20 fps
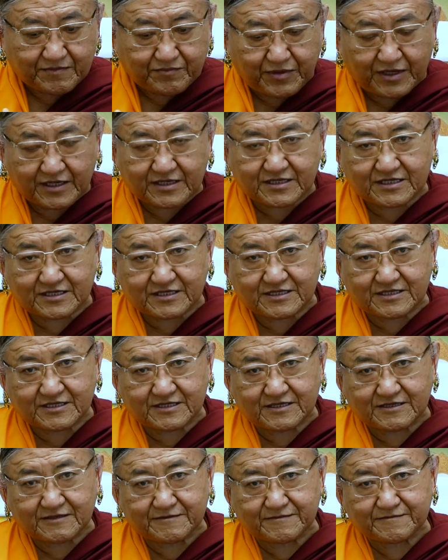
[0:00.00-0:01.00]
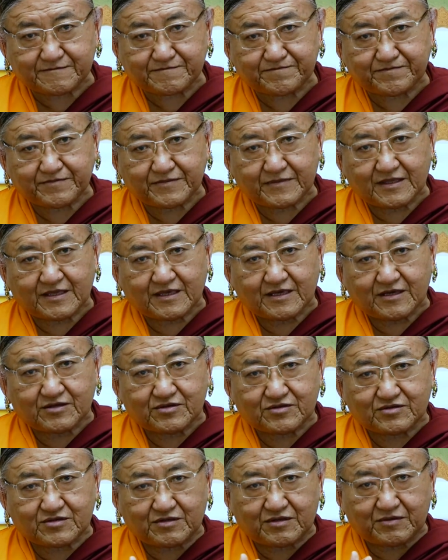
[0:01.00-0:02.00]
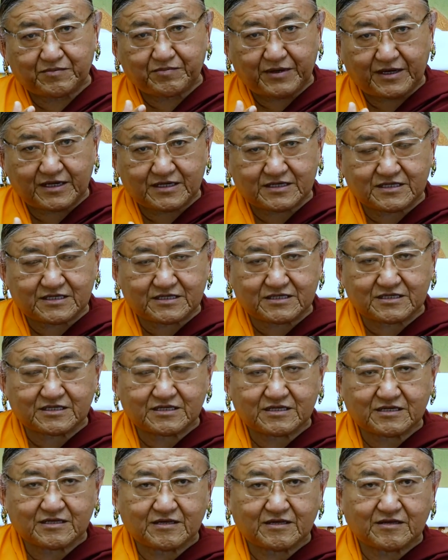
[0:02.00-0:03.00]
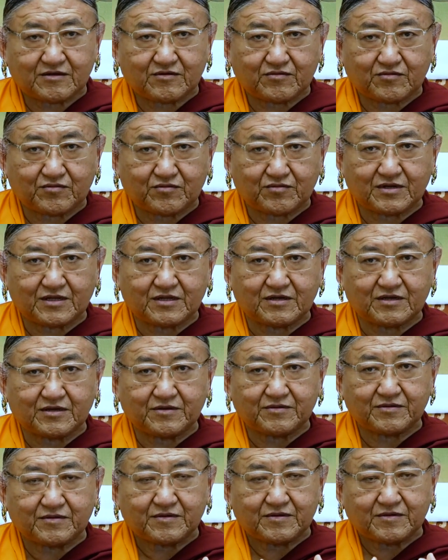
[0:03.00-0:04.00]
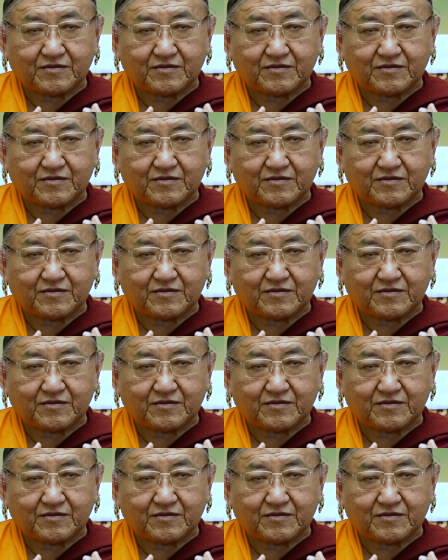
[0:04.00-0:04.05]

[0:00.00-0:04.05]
practice. So the practice will